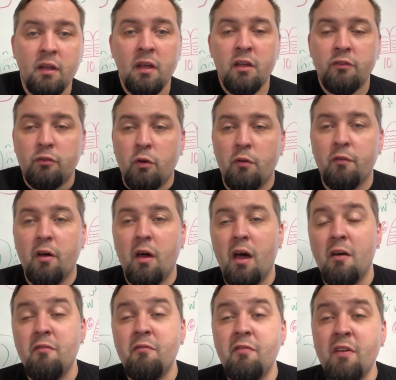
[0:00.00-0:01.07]
So
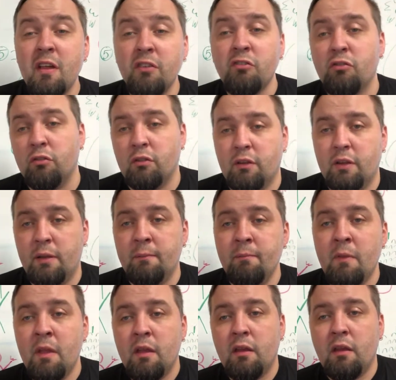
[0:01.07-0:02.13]
eventually,
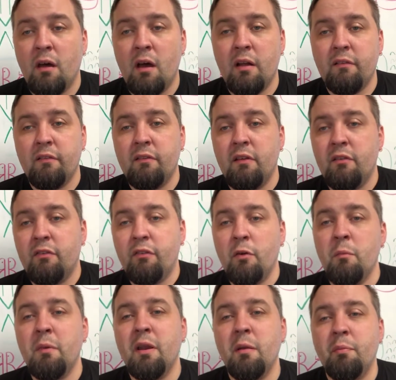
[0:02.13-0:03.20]
God sent so
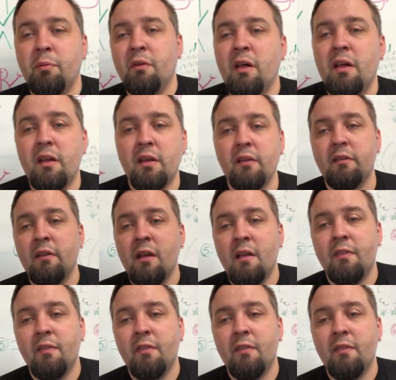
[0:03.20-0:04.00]
many plagues